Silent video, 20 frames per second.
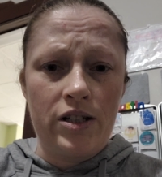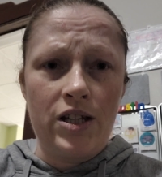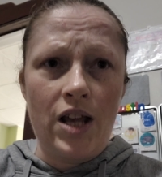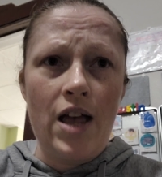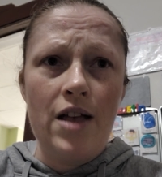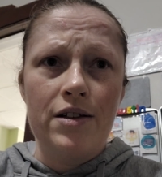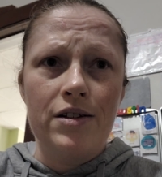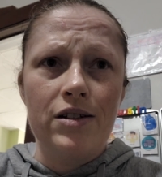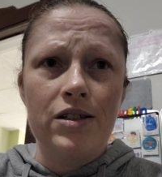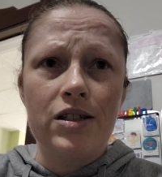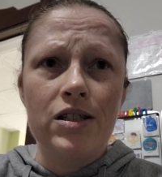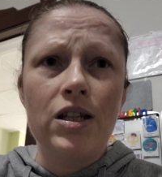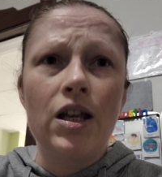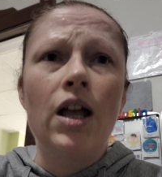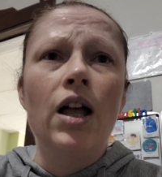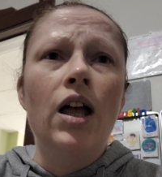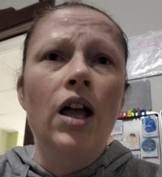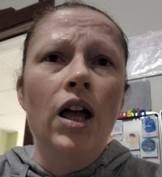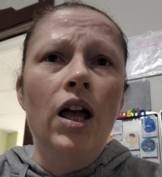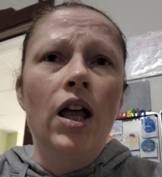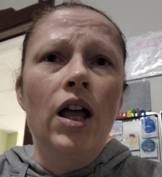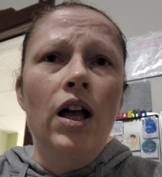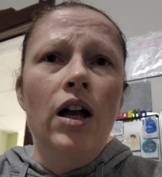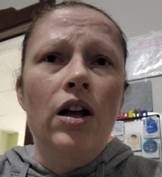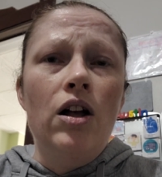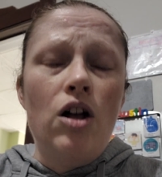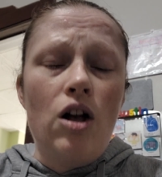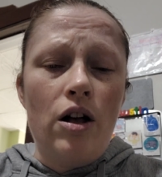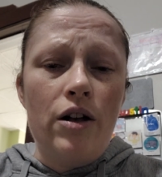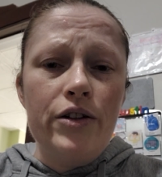cells.
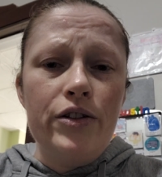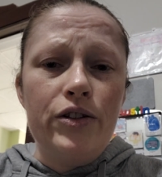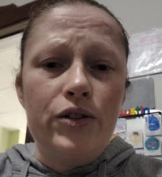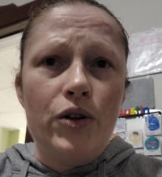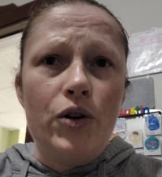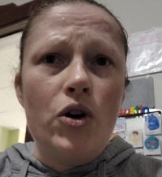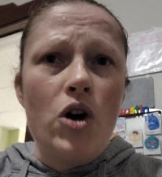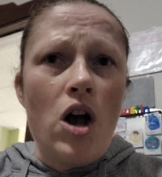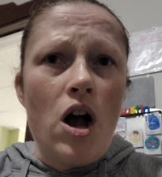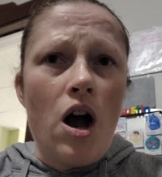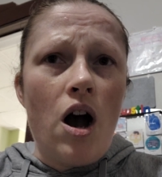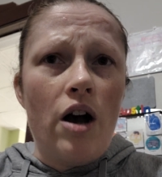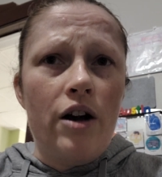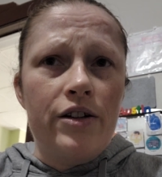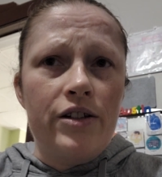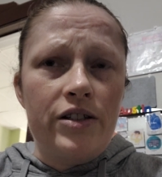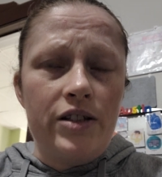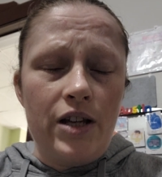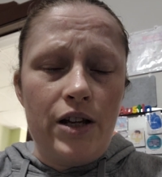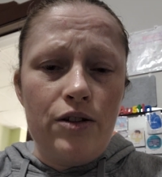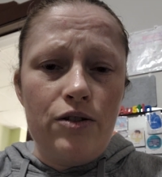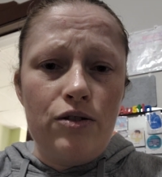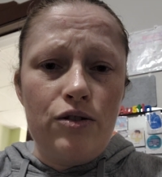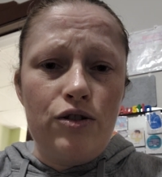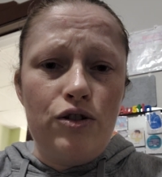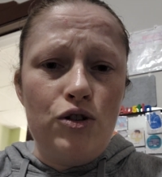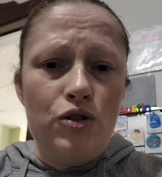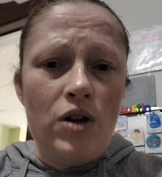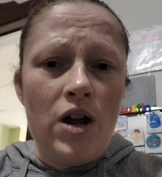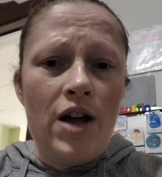Also, our cells
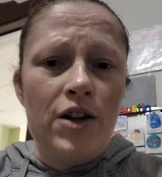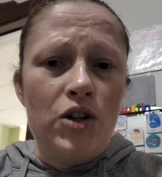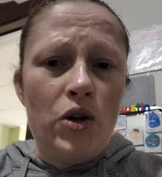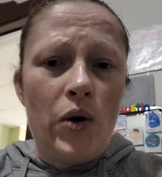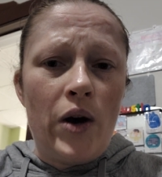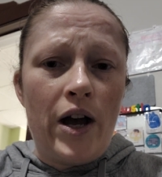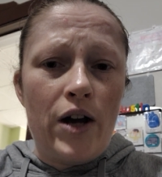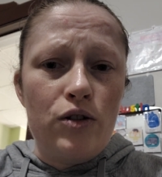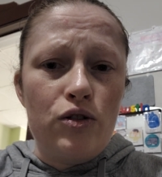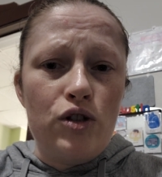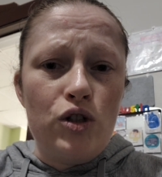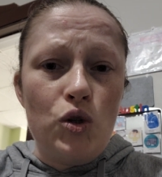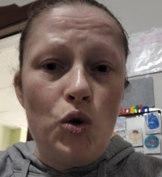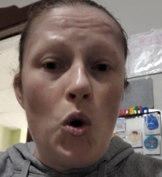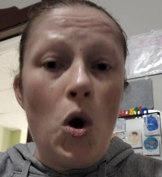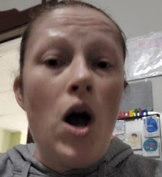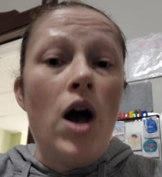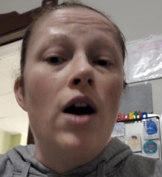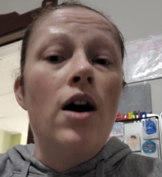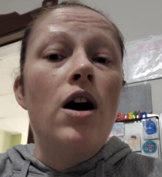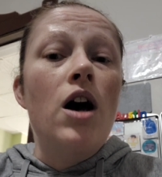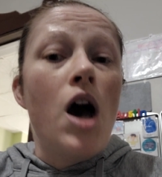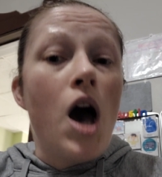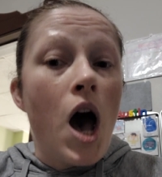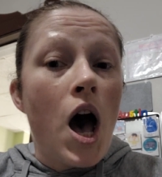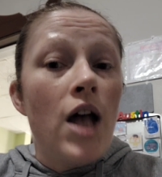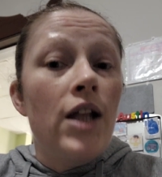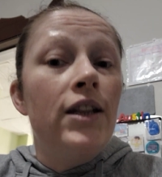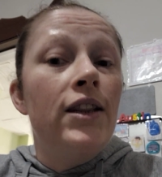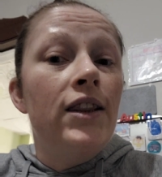do not know how to
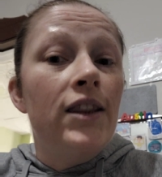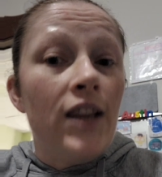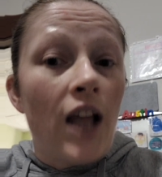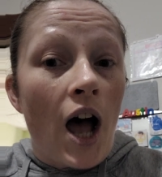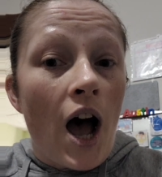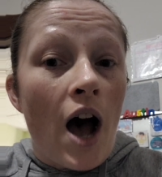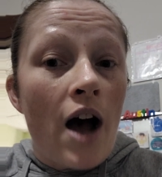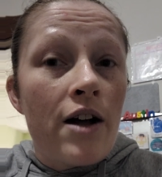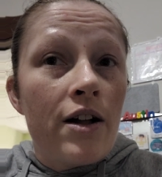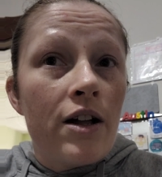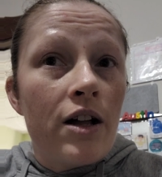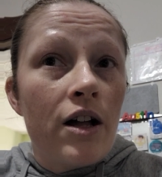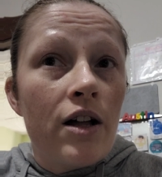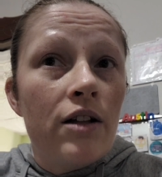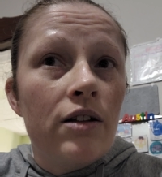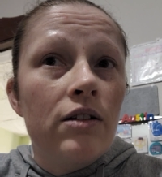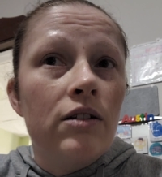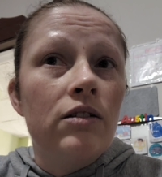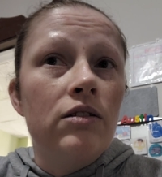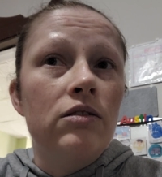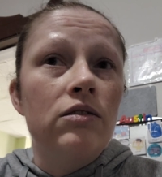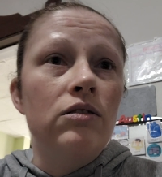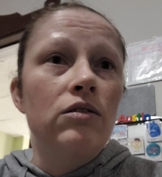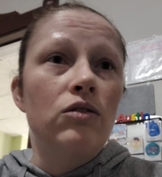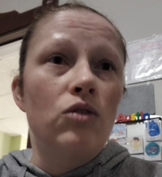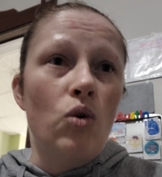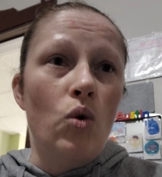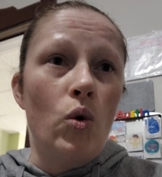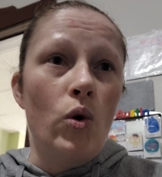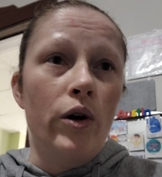unlock
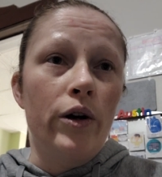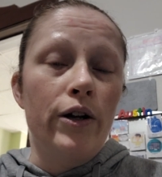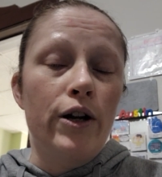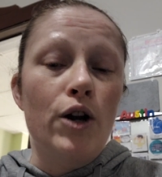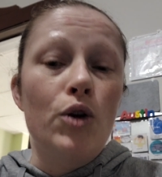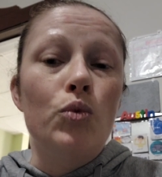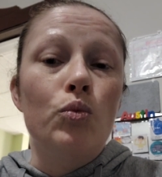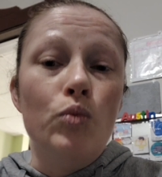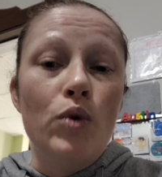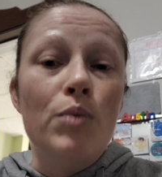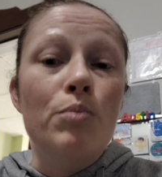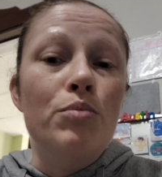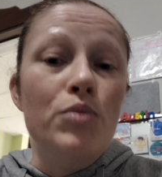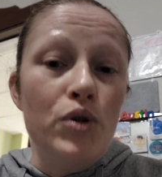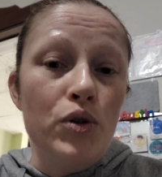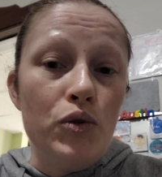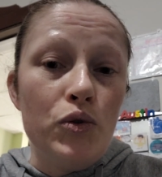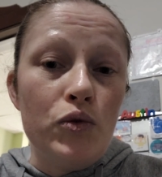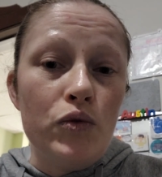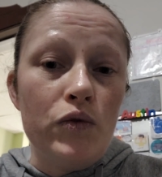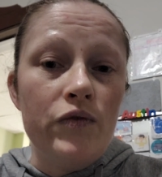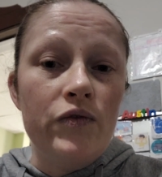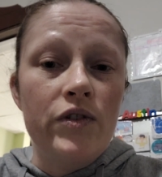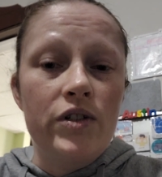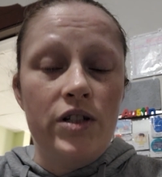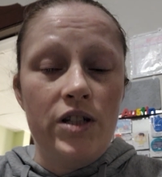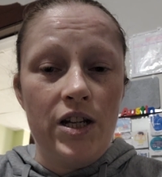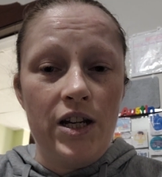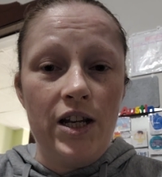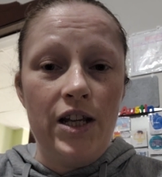or remove
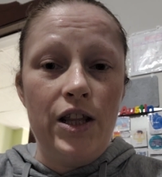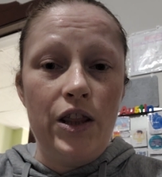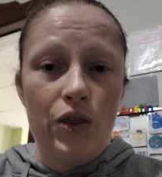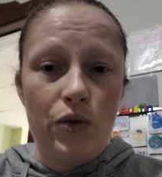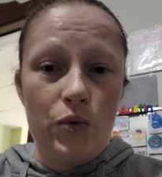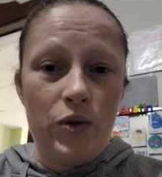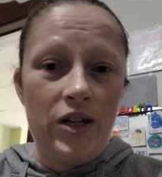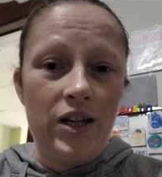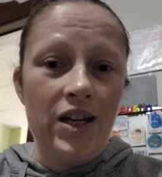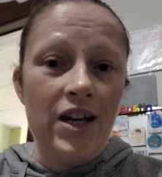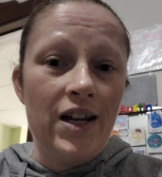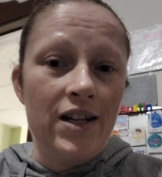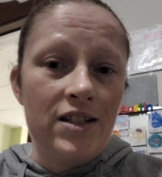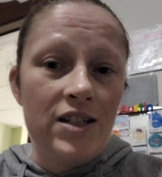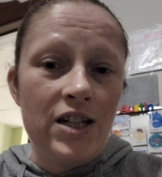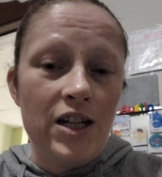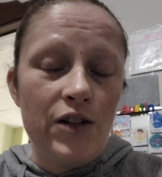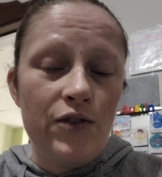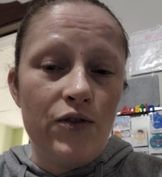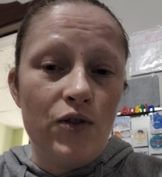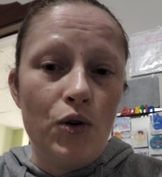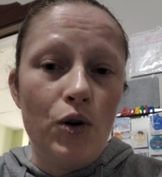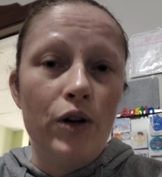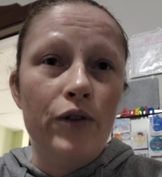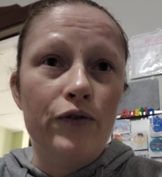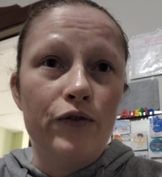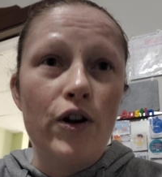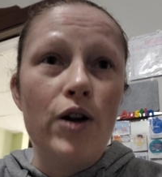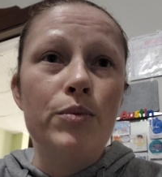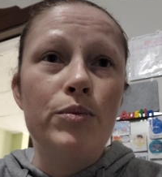T3 and T4
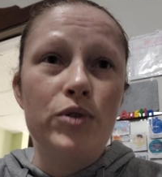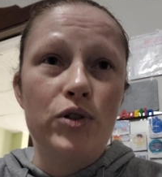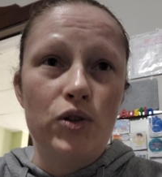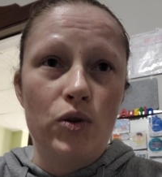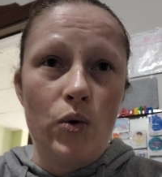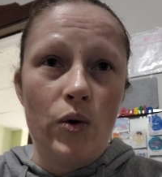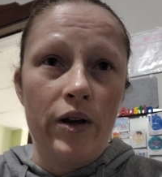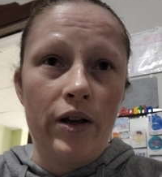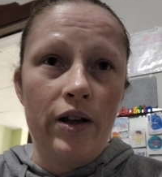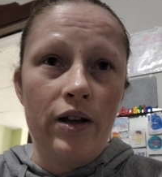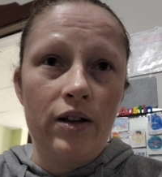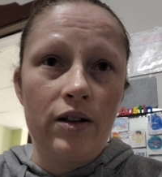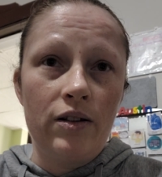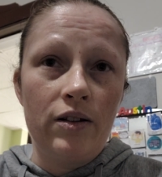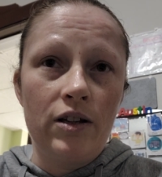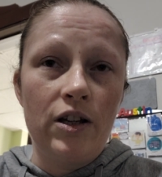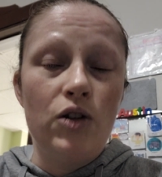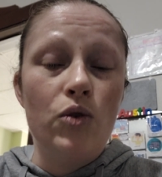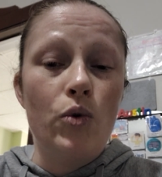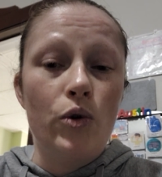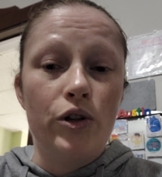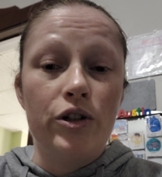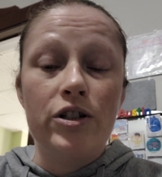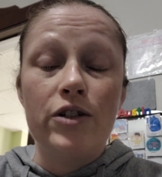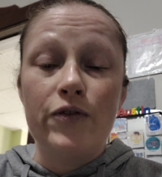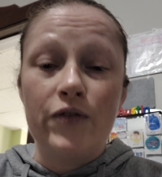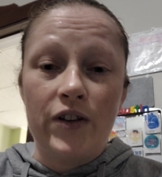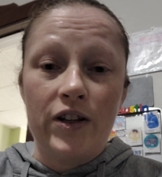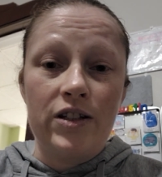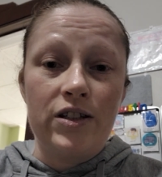from soy. In order
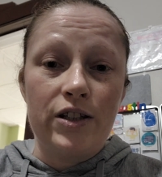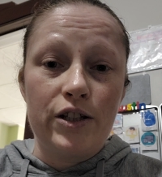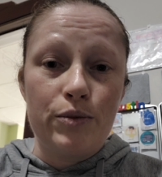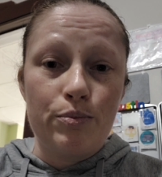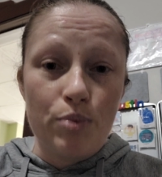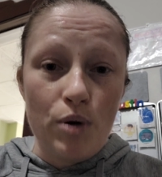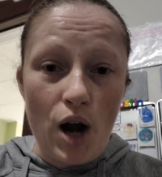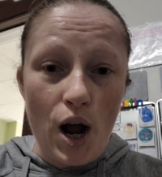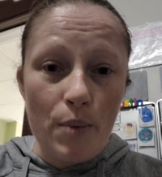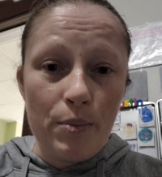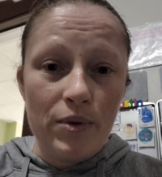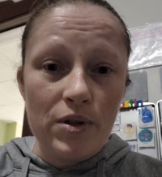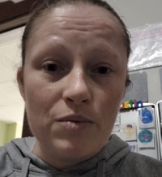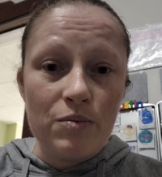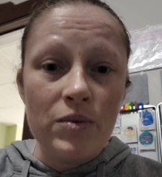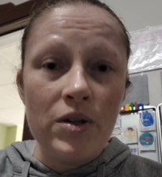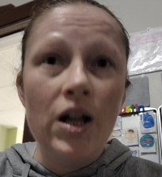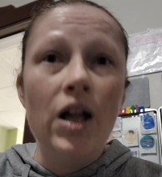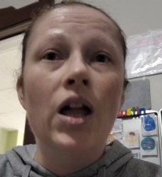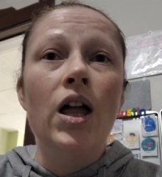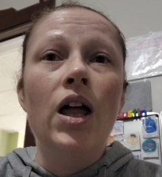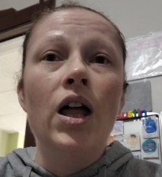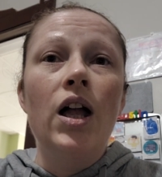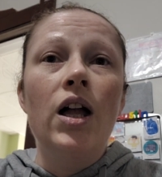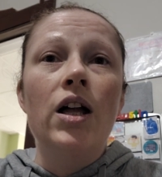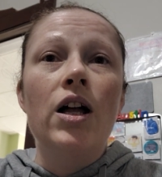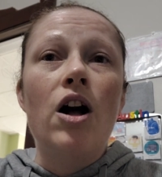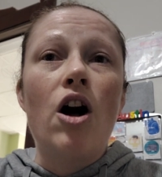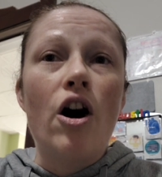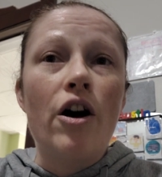to fix this problem,
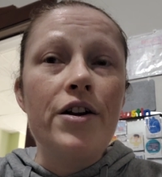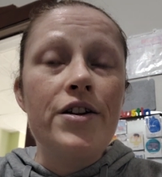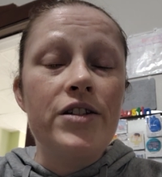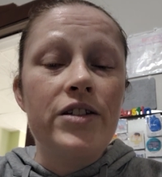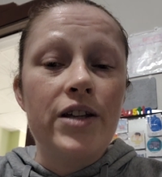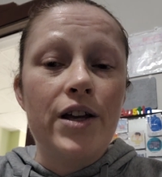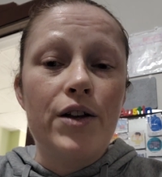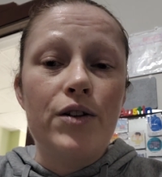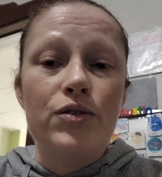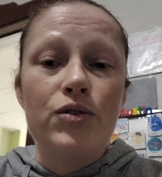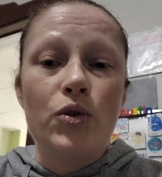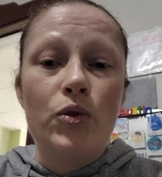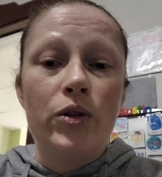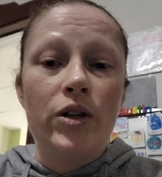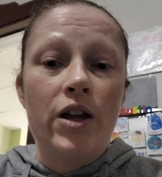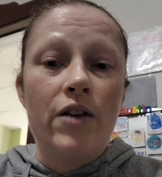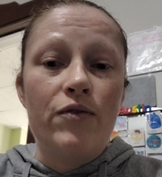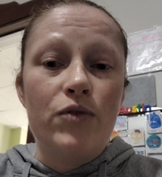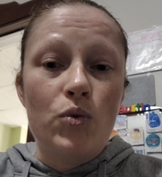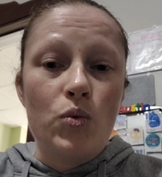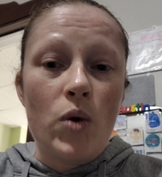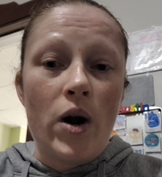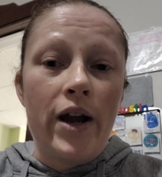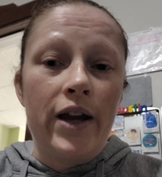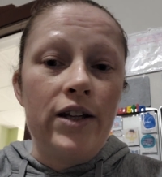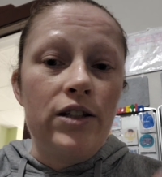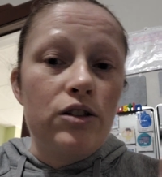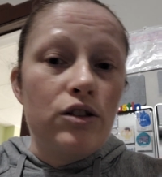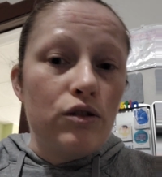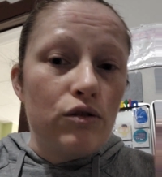our cells only have the
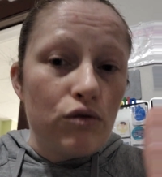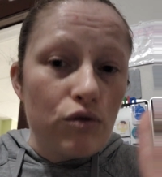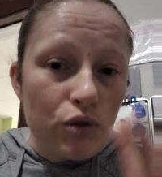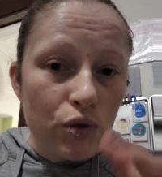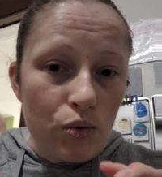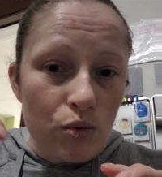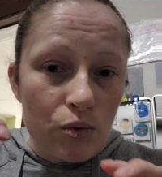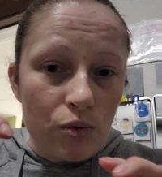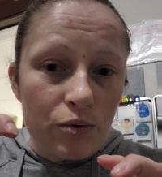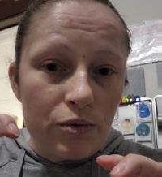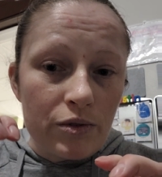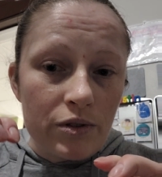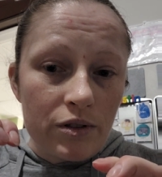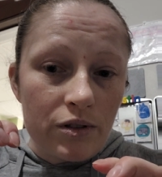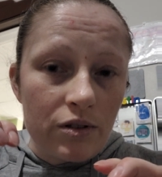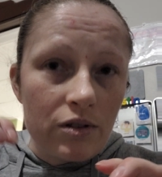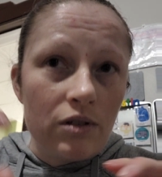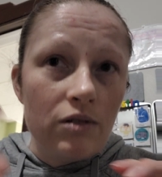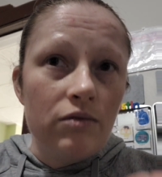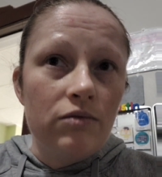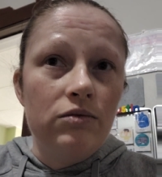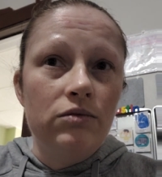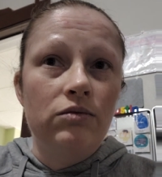right tools